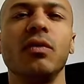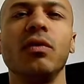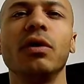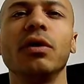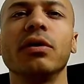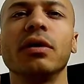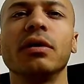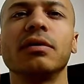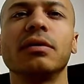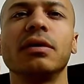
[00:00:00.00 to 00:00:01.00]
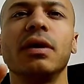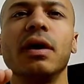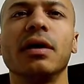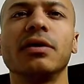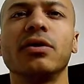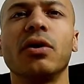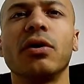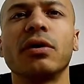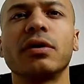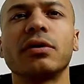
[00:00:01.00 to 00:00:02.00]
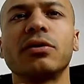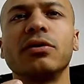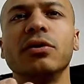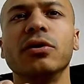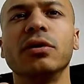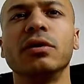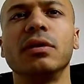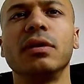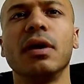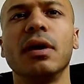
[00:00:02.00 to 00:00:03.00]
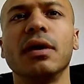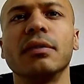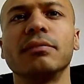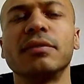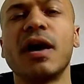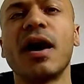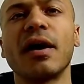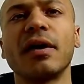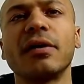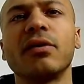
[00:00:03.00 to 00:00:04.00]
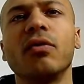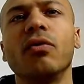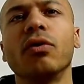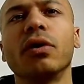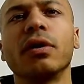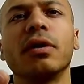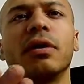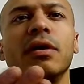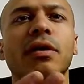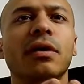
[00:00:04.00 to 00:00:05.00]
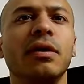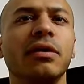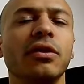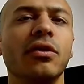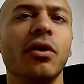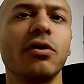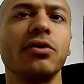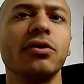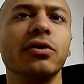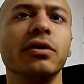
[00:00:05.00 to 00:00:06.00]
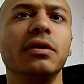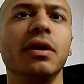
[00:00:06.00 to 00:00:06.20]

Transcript: where the dog could die, or the dog could